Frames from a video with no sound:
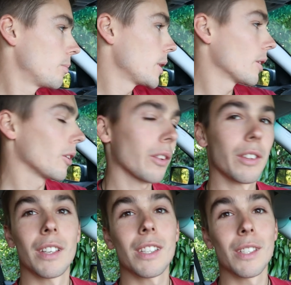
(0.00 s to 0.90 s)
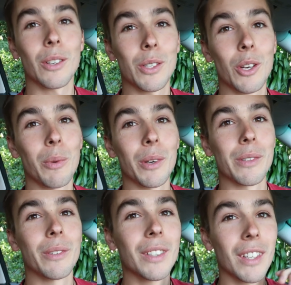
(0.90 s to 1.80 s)
been in a lot of things, and it's got
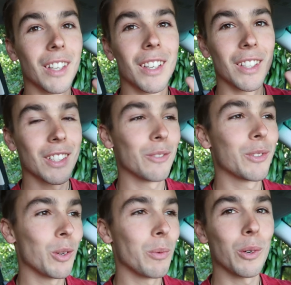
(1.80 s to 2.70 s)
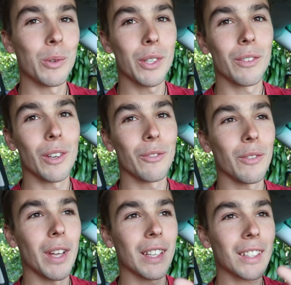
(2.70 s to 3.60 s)
turbos, which is super cool. So I've gone
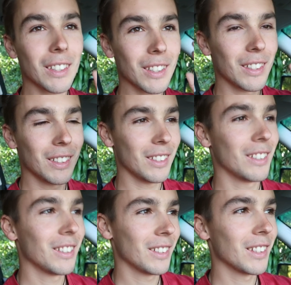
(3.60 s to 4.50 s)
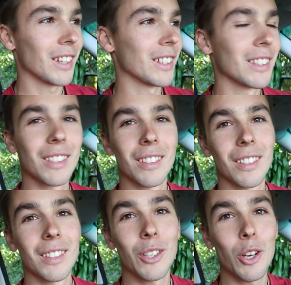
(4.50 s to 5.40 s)
from like, yeah,
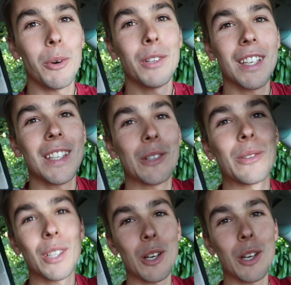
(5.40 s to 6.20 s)
turbo diesel,